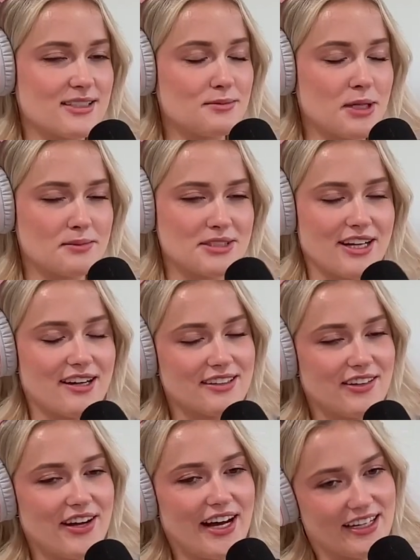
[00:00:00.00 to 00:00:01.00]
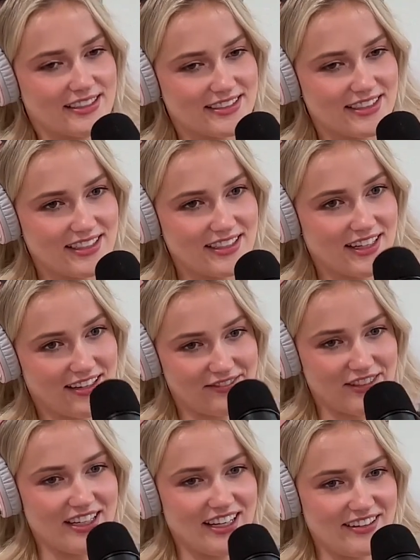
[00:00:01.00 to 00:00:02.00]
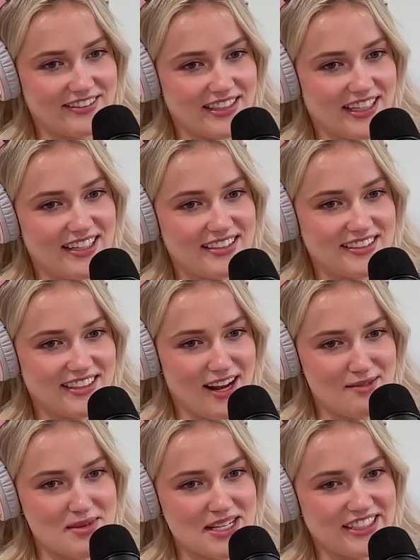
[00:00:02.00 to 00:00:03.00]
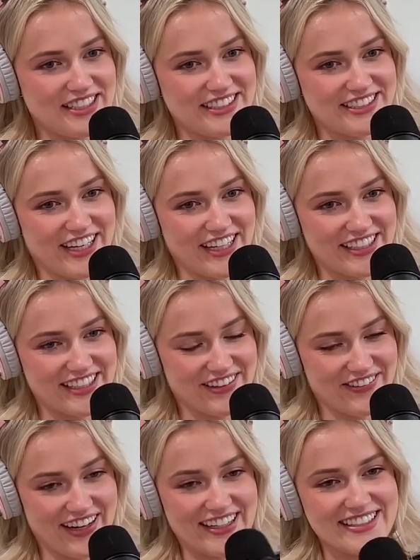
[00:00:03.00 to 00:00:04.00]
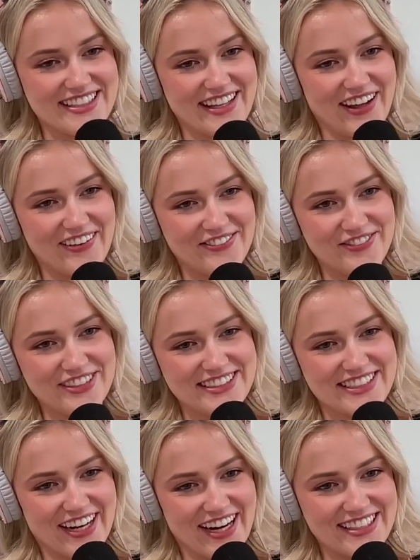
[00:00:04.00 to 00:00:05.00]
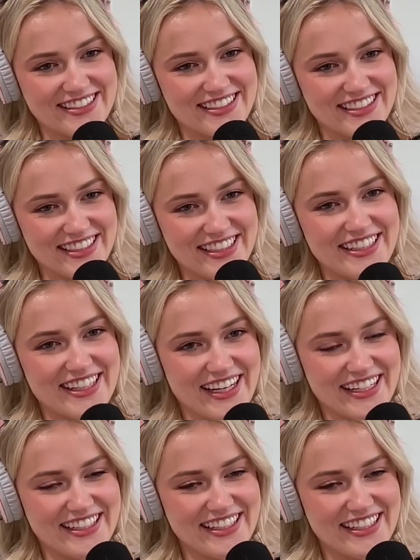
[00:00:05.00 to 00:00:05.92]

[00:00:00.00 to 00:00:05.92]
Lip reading: sometimes you got a little accident every now and then. I mean, a giant earwax clump is crazy. Like,